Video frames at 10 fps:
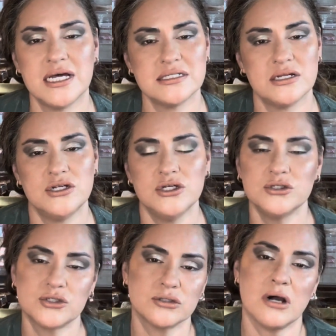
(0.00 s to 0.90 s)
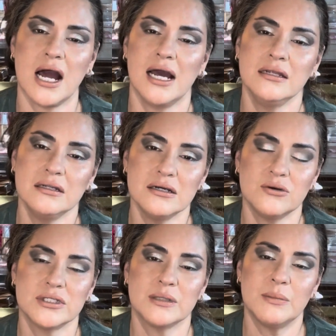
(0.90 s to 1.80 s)
as a neutral eye look
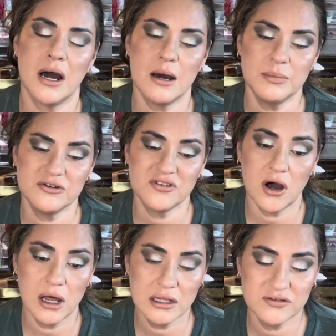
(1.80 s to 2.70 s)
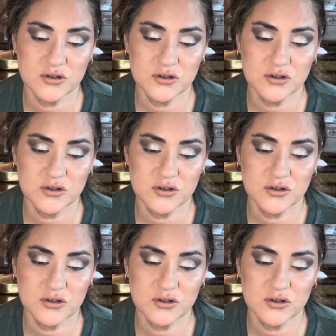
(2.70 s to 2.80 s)
with a pop of olive